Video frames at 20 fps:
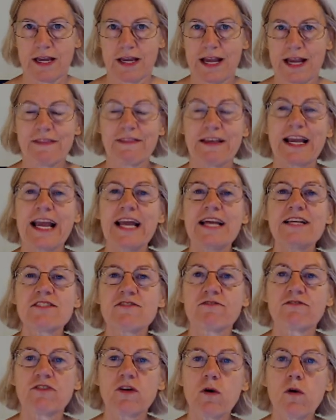In the case of
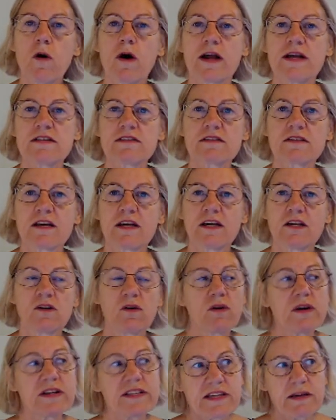noise,
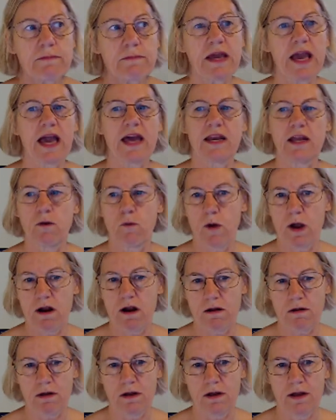noise can be anywhere.